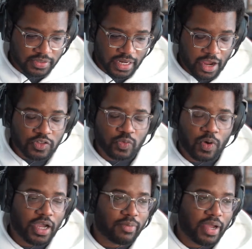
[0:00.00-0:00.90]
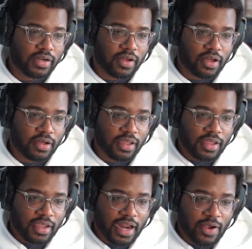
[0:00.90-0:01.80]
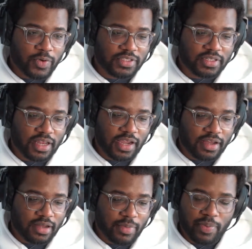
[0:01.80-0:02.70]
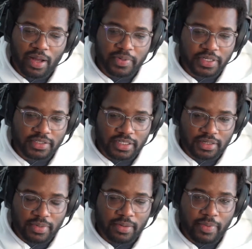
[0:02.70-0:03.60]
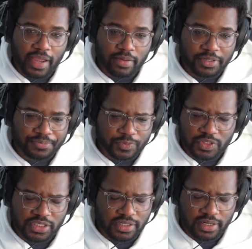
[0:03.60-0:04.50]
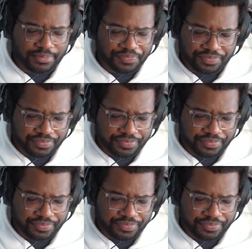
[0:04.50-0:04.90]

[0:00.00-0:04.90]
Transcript: like I was walking my dog and I went to like um a Publix in in Miami, which is um